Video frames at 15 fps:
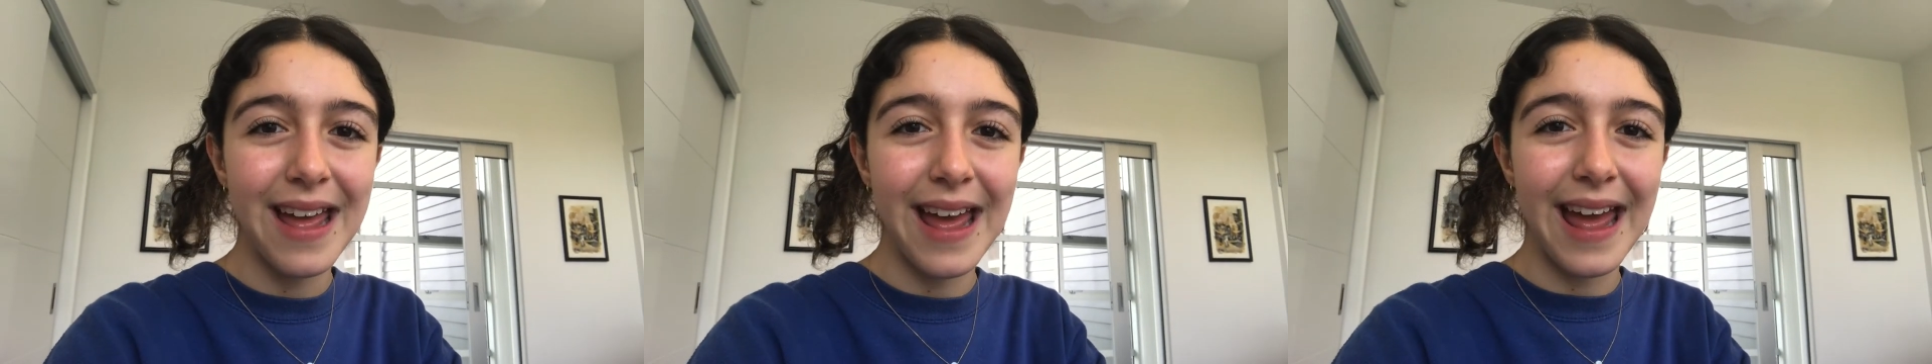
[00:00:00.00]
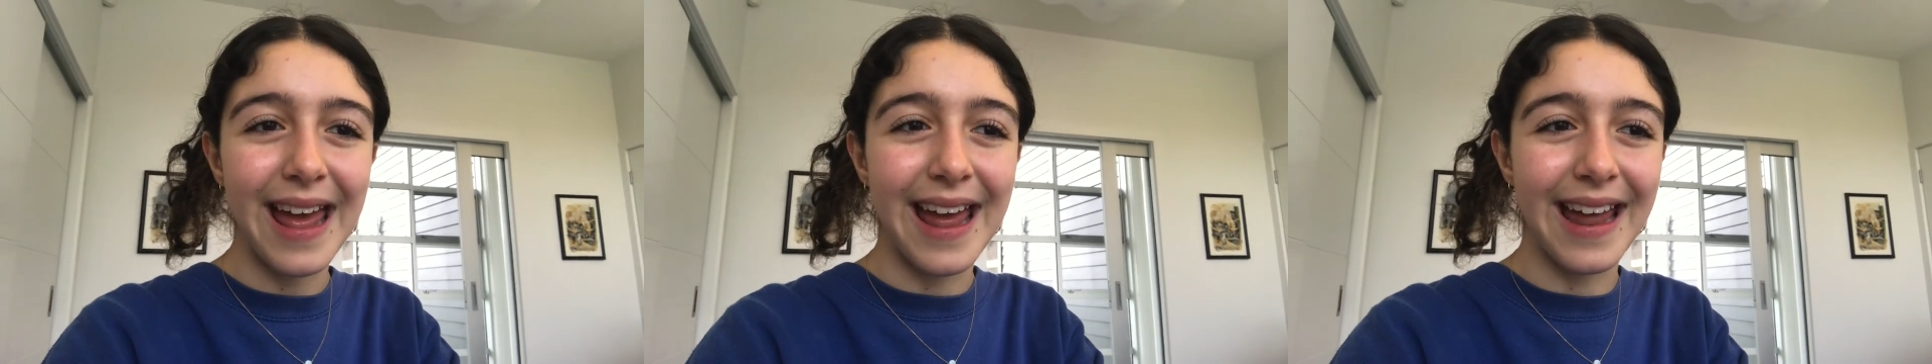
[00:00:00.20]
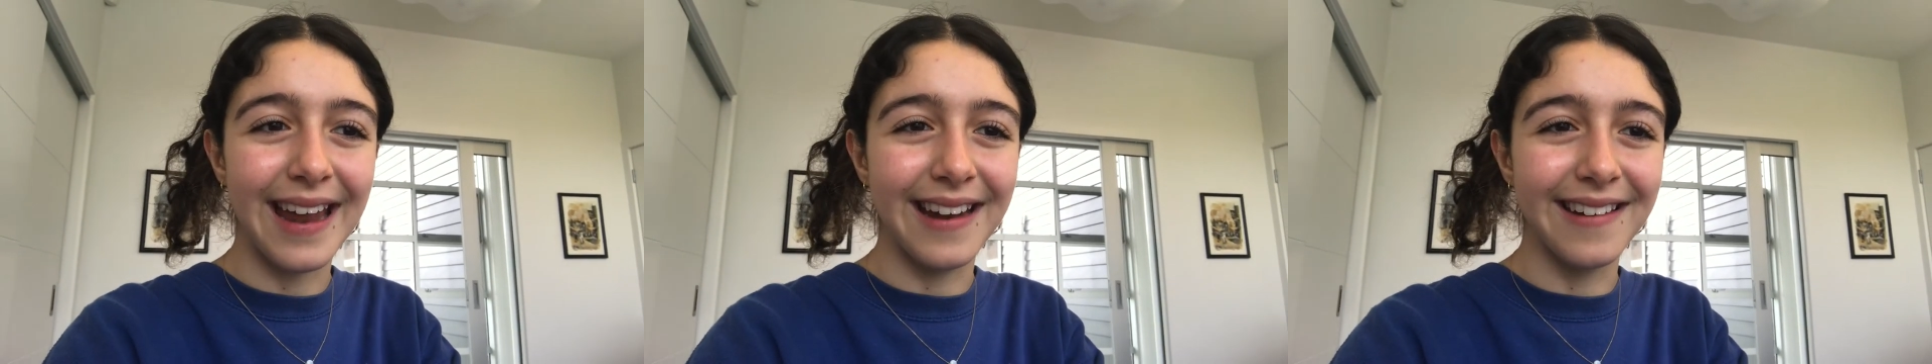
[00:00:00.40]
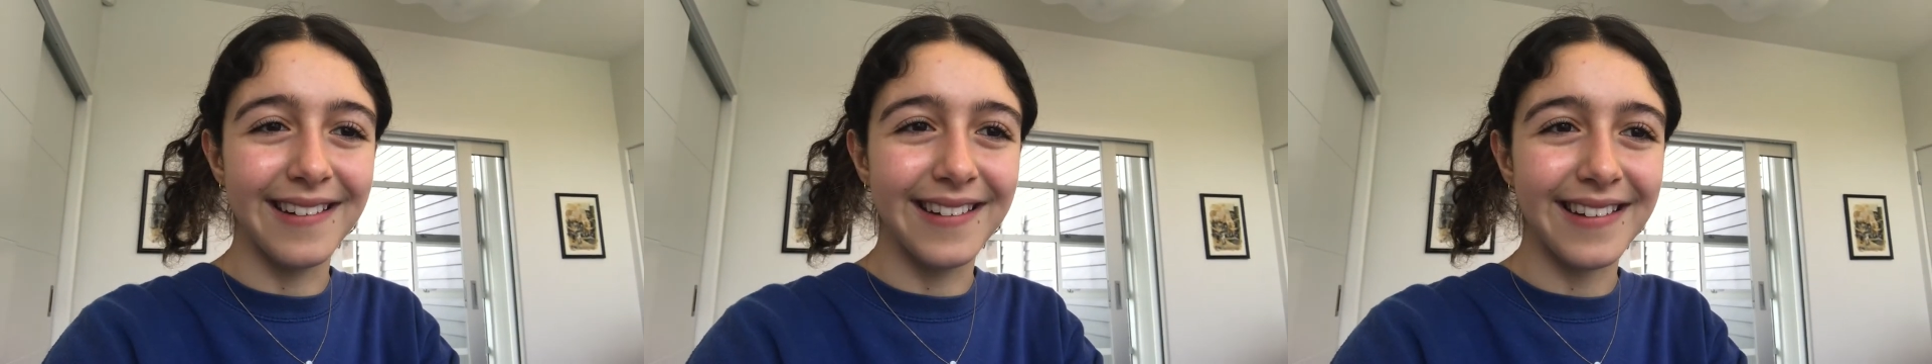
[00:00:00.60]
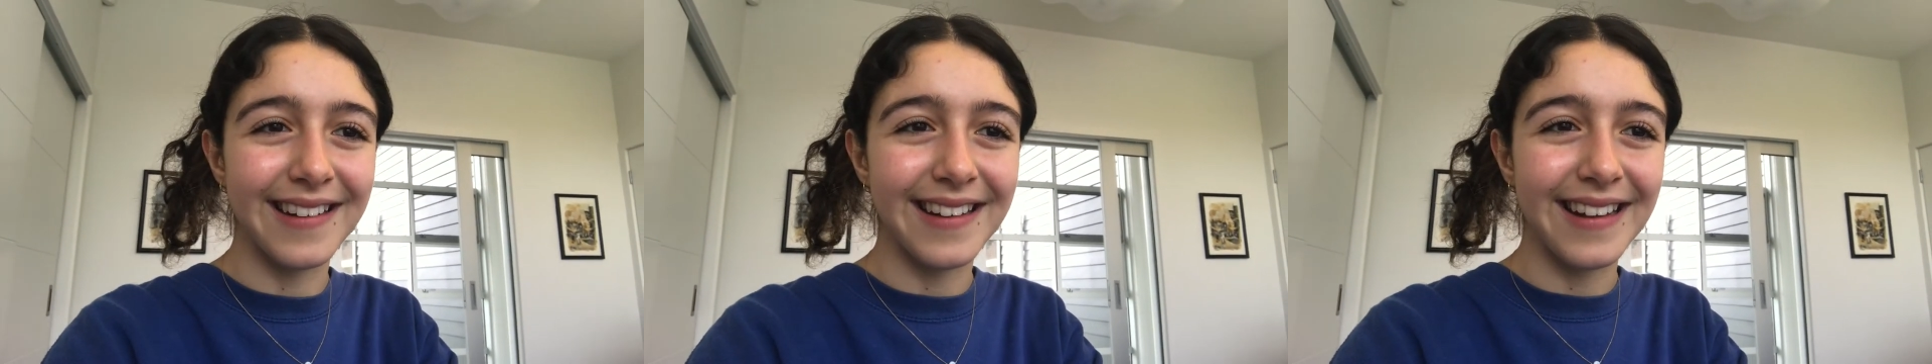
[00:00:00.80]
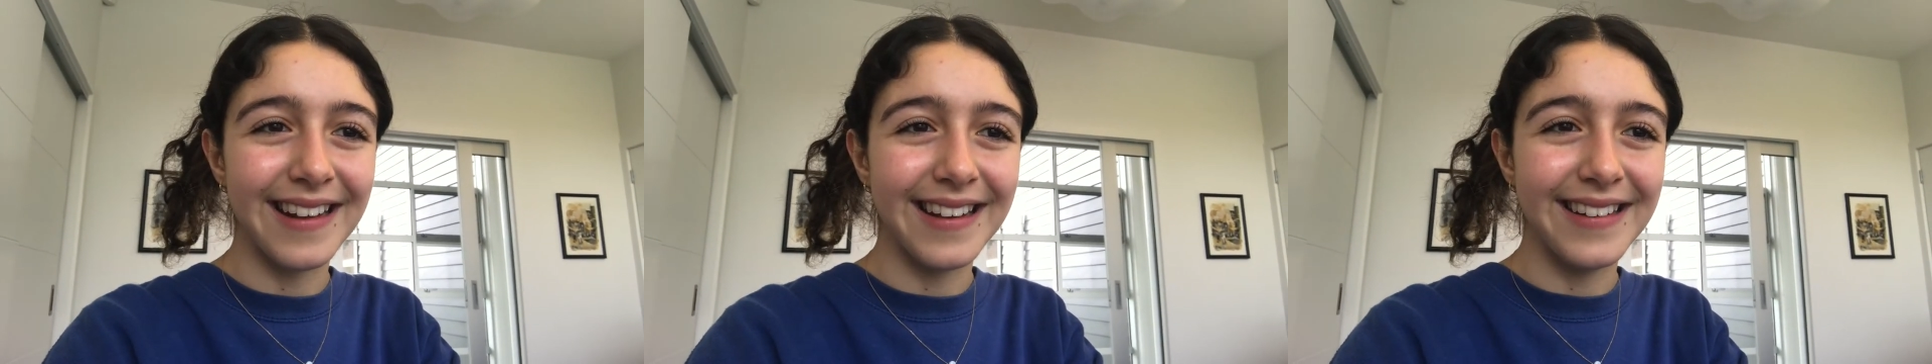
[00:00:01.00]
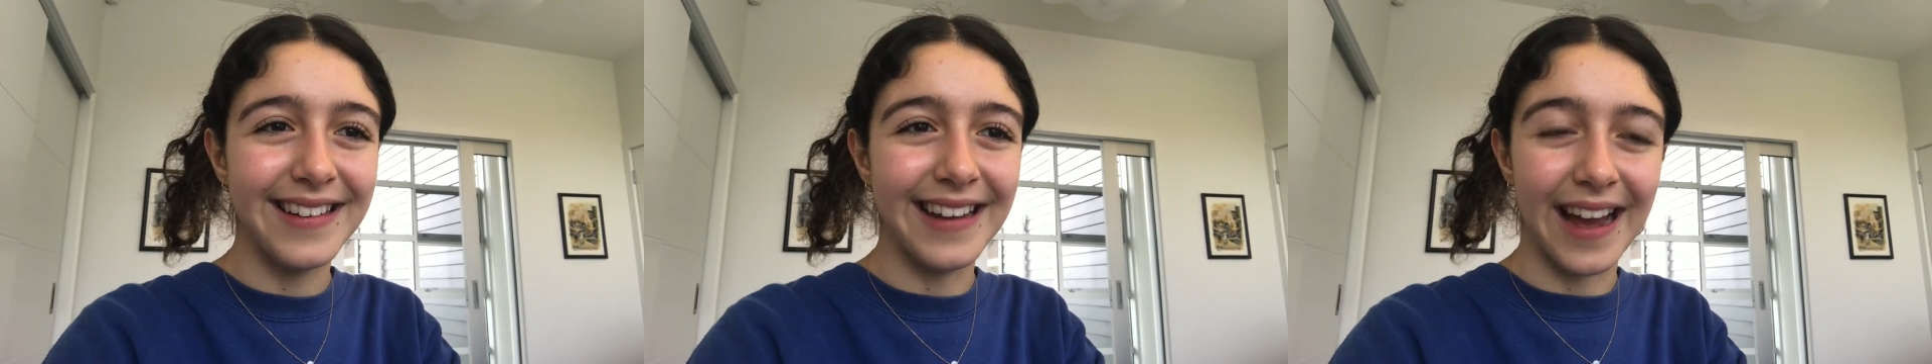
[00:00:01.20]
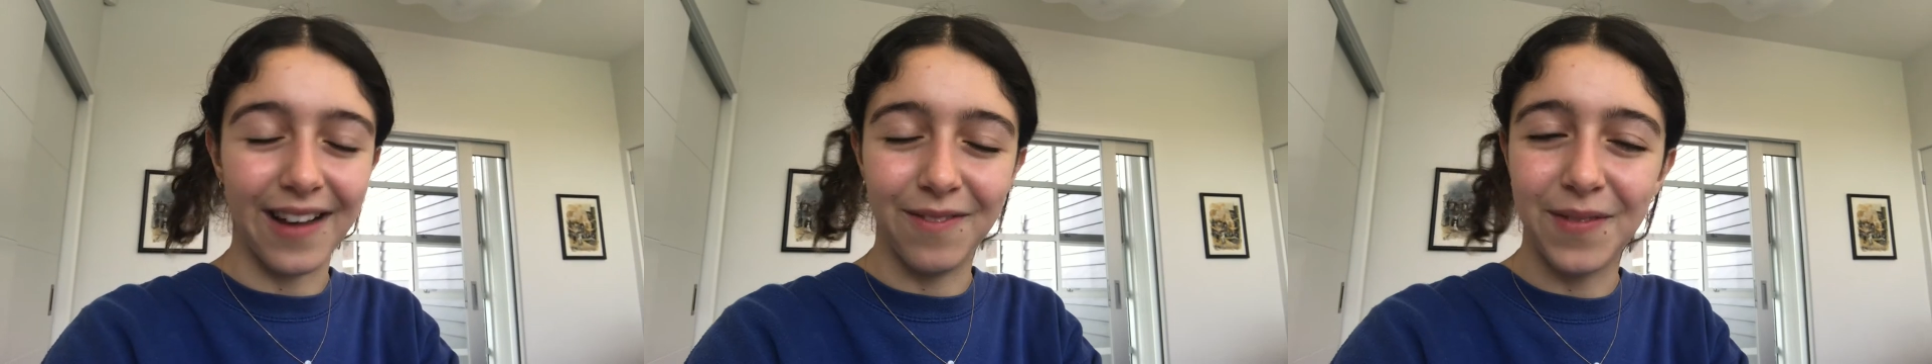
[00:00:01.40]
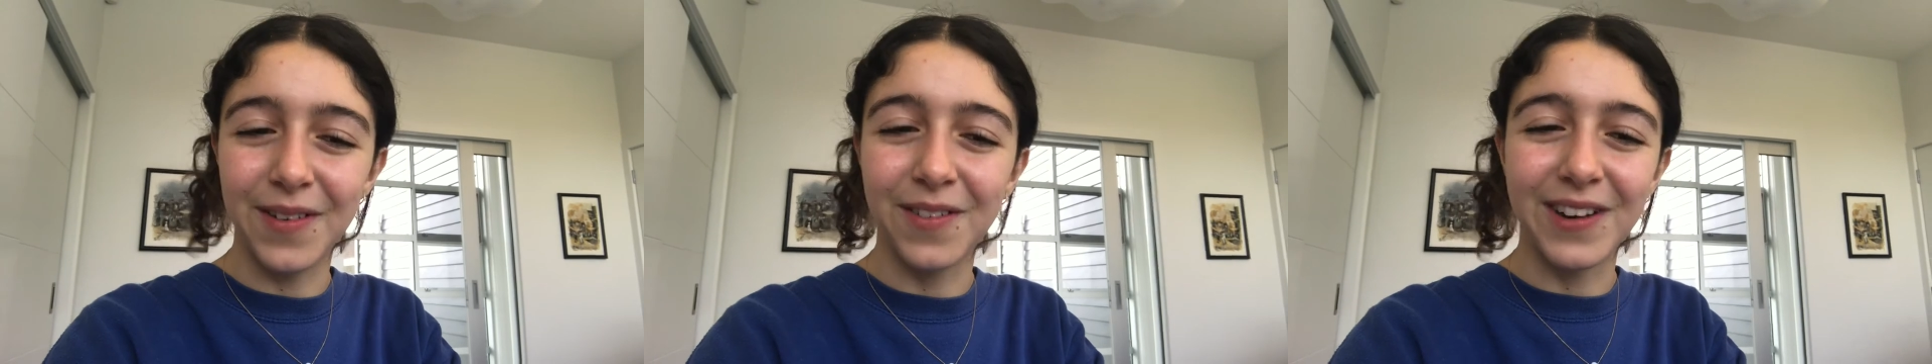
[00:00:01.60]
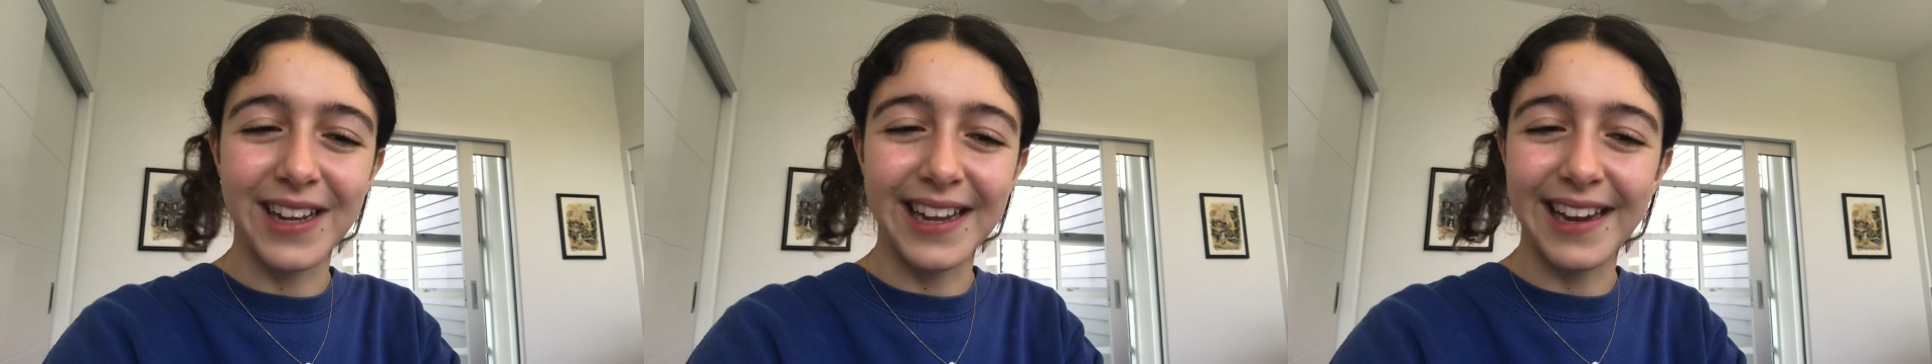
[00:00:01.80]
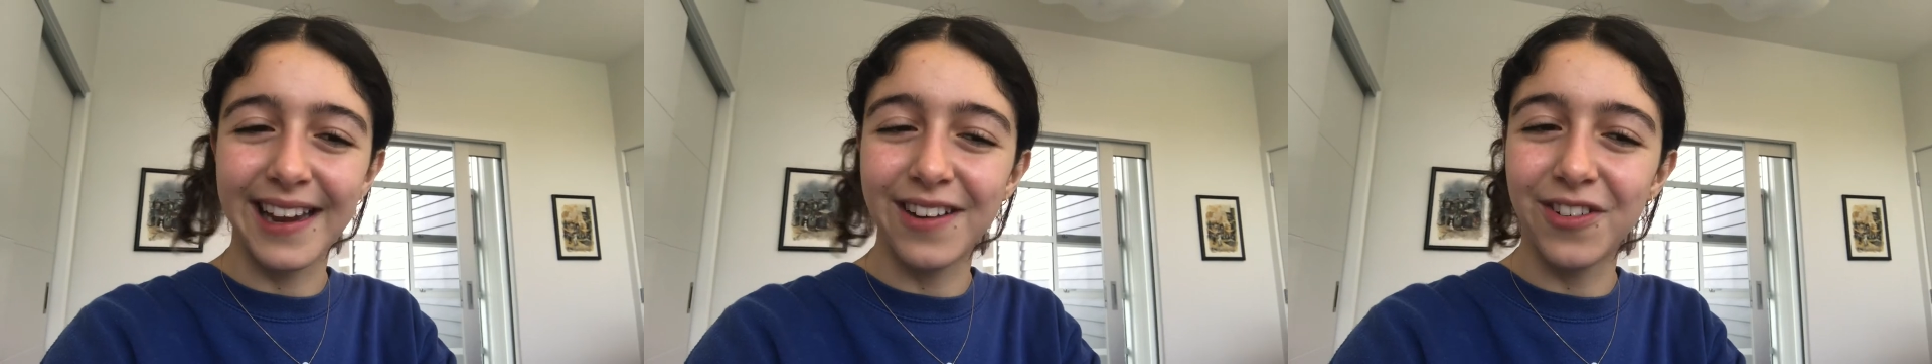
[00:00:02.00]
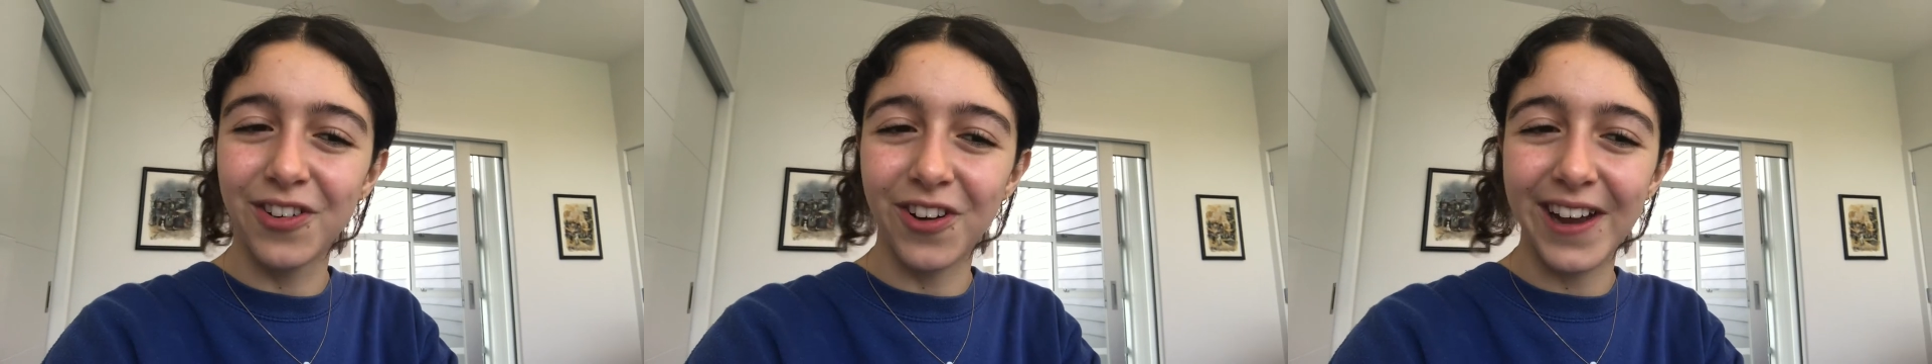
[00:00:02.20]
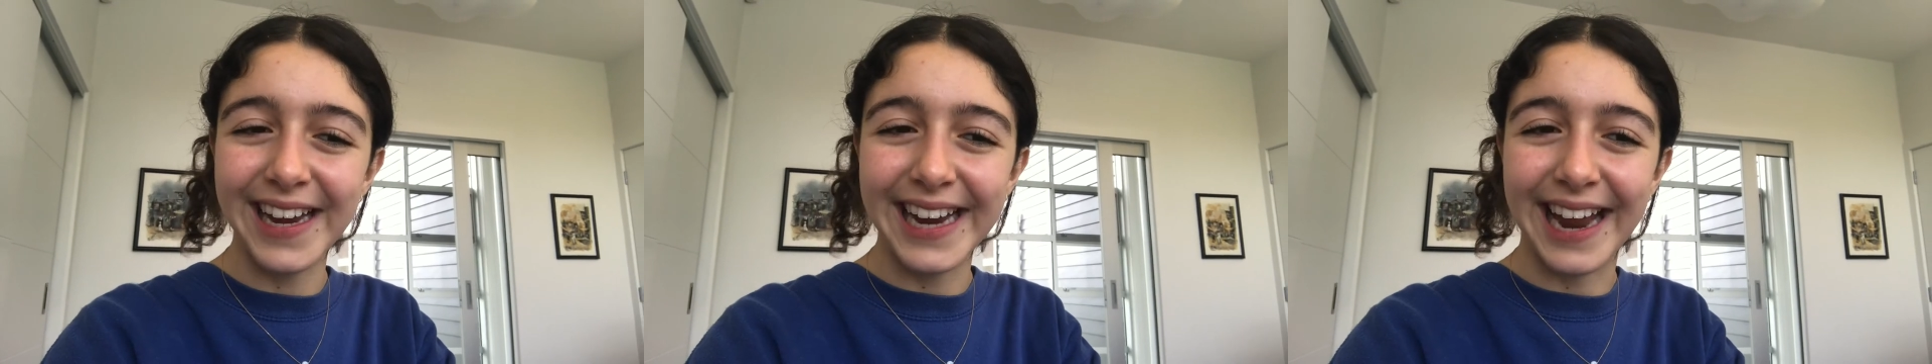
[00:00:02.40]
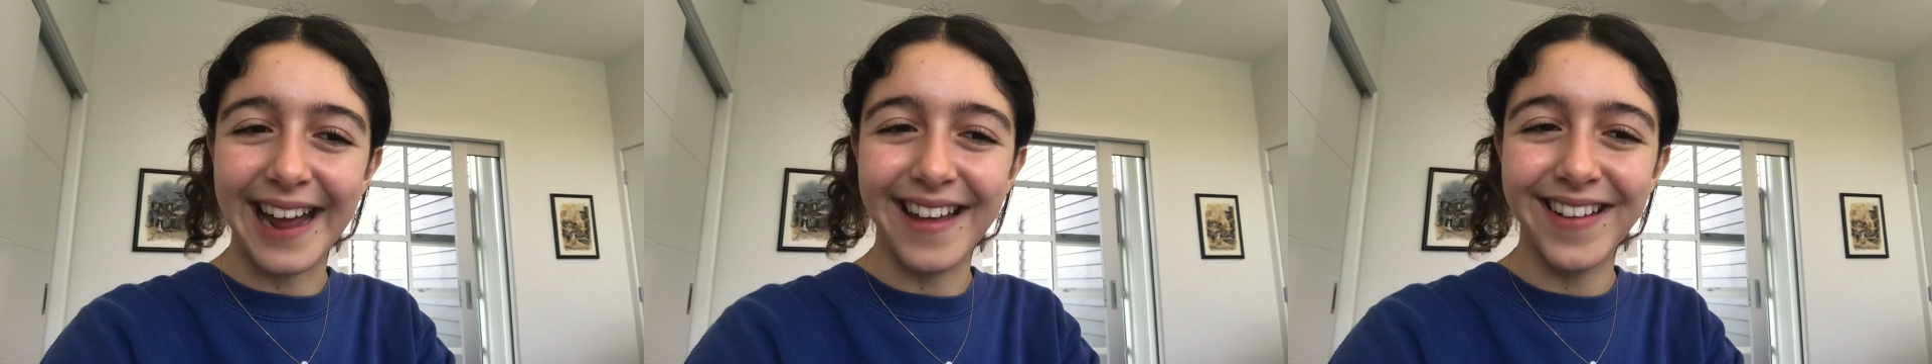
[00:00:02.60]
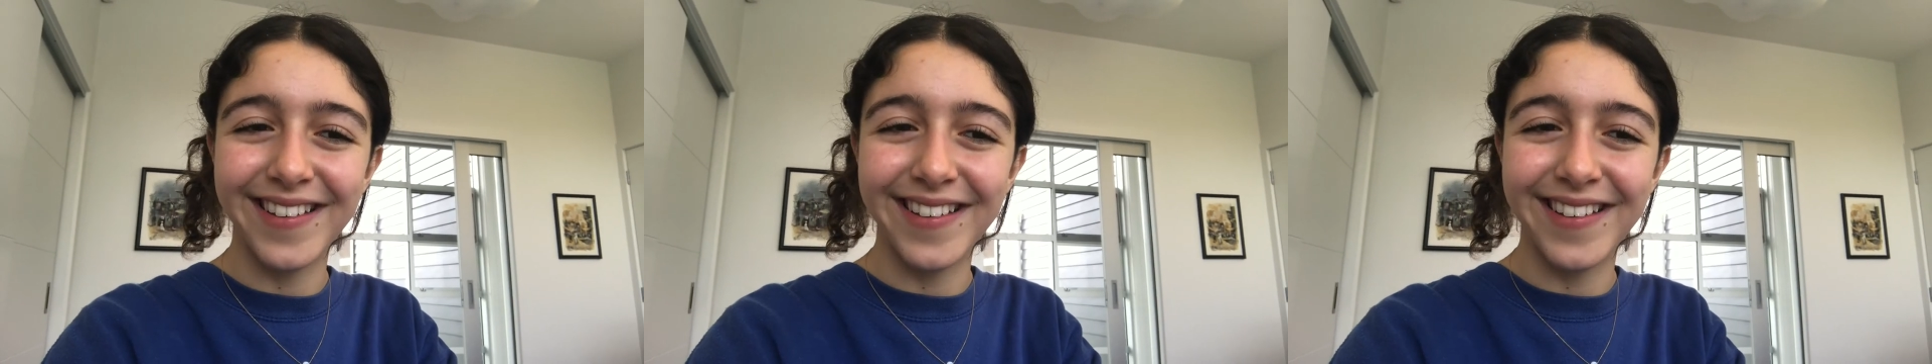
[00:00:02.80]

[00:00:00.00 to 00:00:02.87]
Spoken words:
and yeah, I've been really enjoying it.